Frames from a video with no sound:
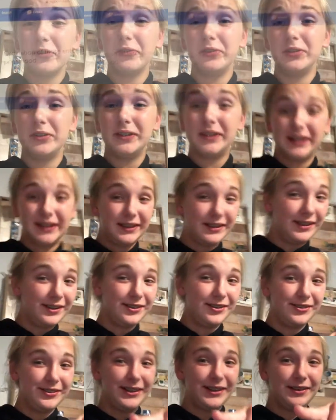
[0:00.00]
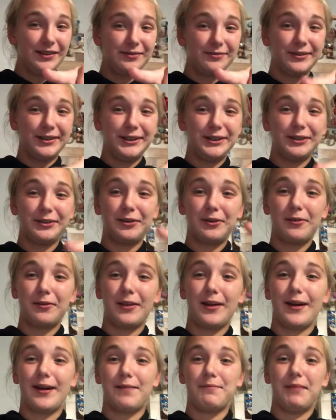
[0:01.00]
if you didn't understand the video
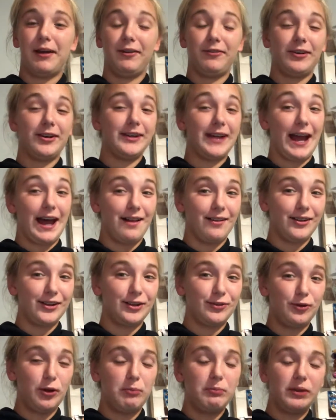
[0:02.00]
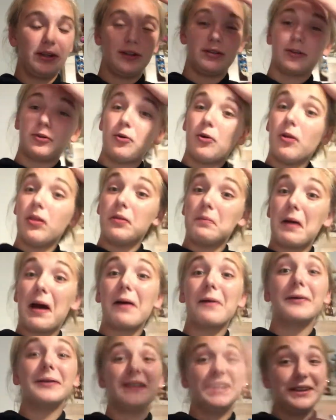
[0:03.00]
that my friend Alex filmed at school, the
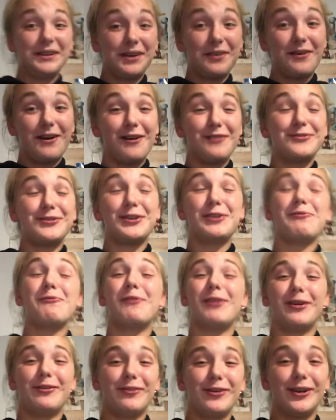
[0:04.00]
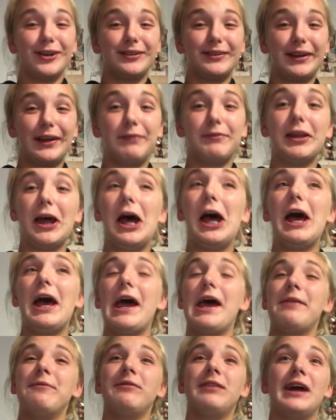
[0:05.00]
power did go out during one of our exams
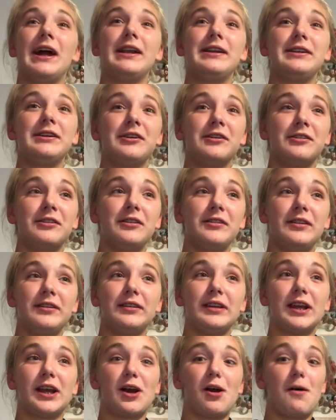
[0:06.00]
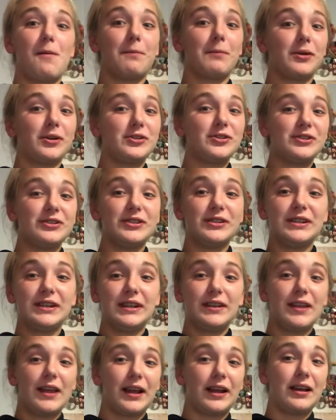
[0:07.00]
and we had to go to this like
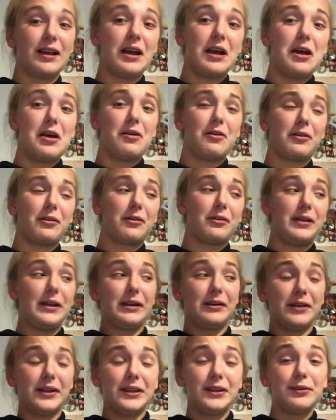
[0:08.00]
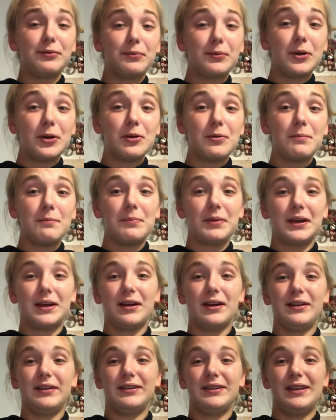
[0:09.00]
emergency like clearance room
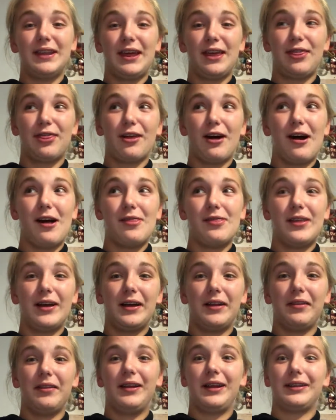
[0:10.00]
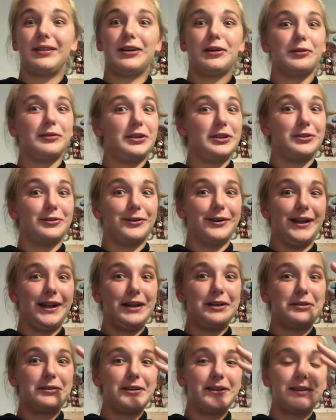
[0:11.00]
because they thought that like there was a
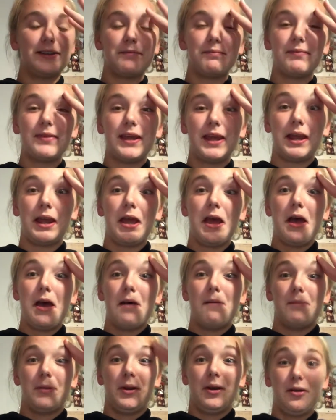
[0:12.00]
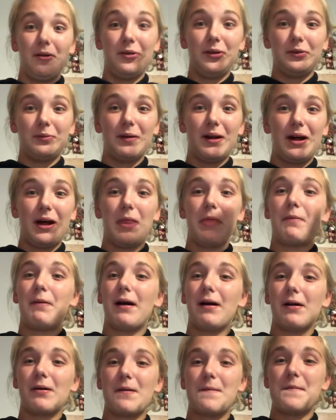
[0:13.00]
tornado or something. But all is well, the
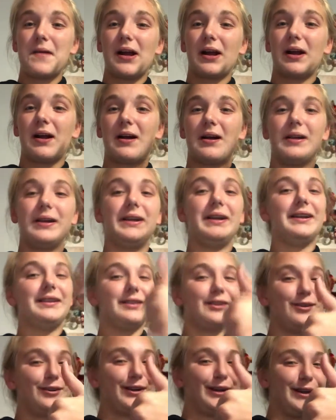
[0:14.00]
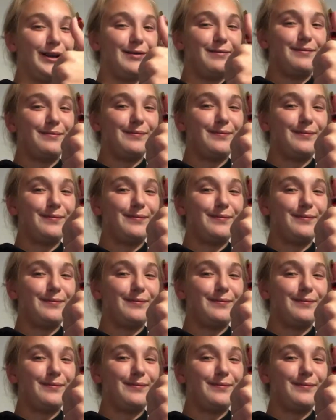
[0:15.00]
power went back on and it's all good.